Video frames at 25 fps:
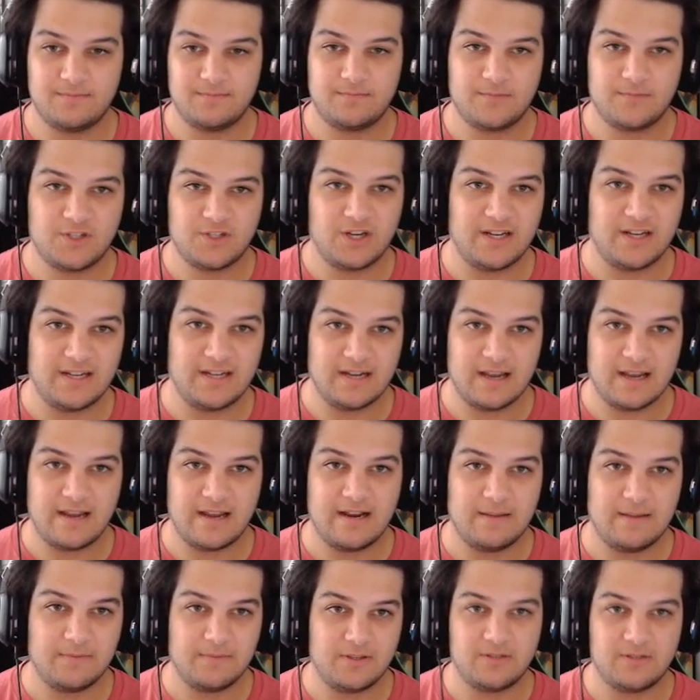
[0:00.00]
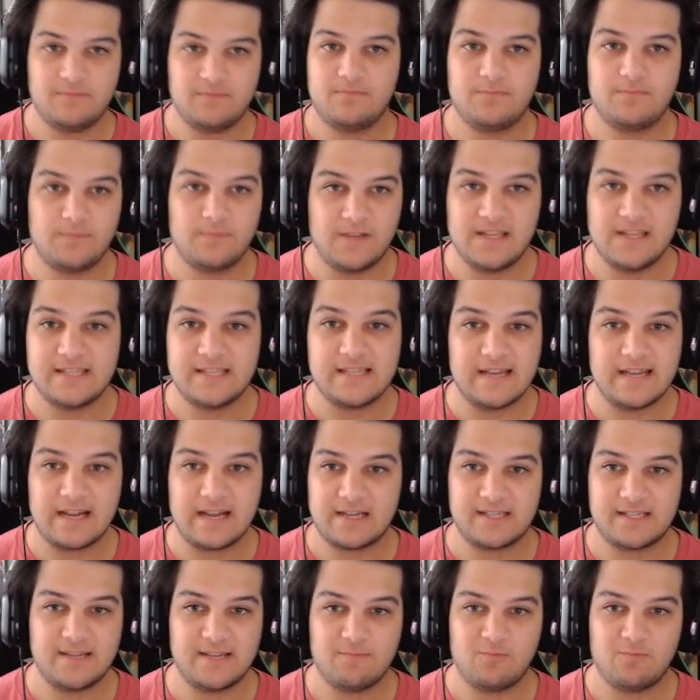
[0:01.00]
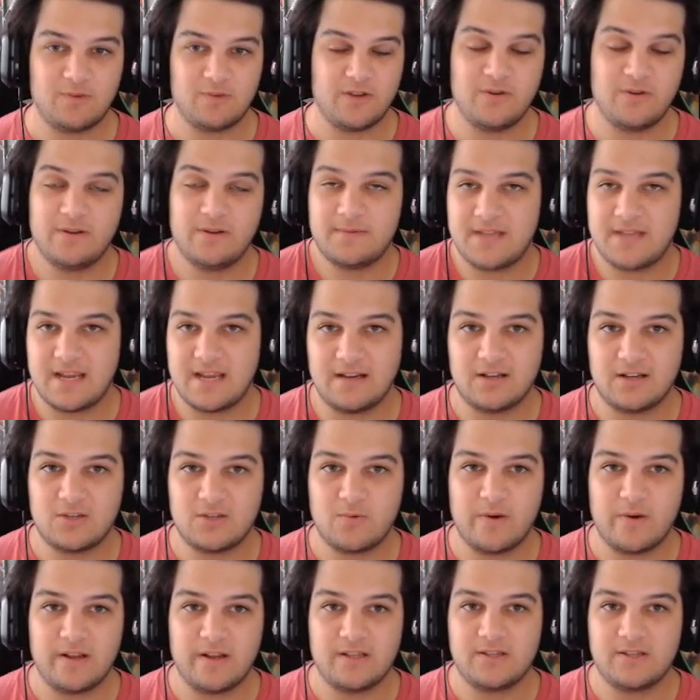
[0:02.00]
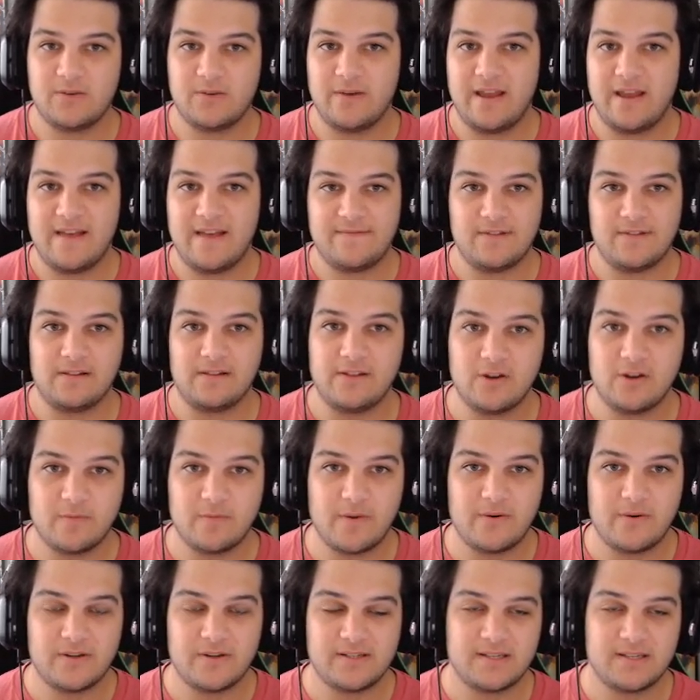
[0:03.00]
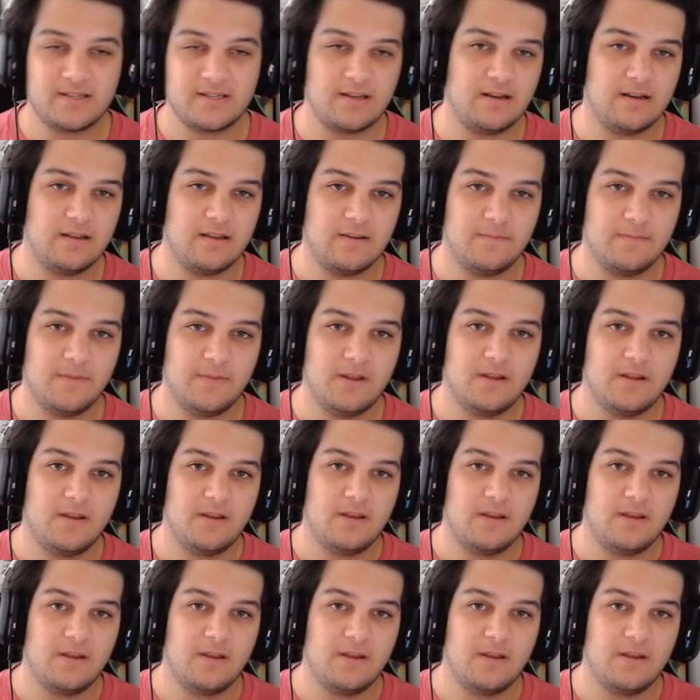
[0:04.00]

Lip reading: G89. He's the next unit I'm taking to 20, so I have the leader bonuses on him.